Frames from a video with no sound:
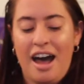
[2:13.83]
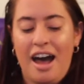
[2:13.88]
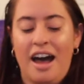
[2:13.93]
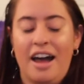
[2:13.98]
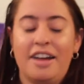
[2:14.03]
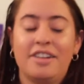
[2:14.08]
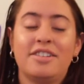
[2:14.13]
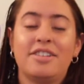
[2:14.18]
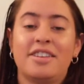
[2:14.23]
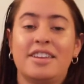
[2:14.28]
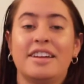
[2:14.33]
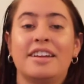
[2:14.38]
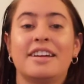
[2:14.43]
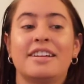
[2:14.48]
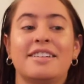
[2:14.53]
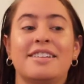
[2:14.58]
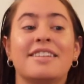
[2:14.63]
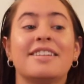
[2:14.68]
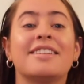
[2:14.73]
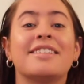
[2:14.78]
I just think
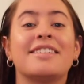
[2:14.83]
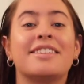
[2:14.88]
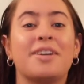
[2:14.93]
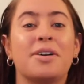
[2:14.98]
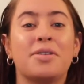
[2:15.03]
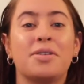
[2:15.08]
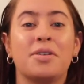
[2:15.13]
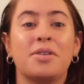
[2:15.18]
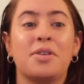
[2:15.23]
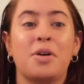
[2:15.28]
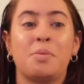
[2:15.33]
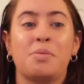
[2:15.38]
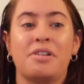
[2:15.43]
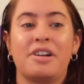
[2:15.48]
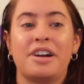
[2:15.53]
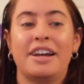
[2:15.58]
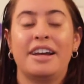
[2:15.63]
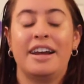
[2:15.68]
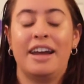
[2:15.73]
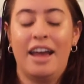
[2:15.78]
it's so
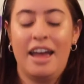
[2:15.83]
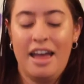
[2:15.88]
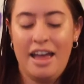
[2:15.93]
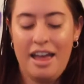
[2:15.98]
pretty.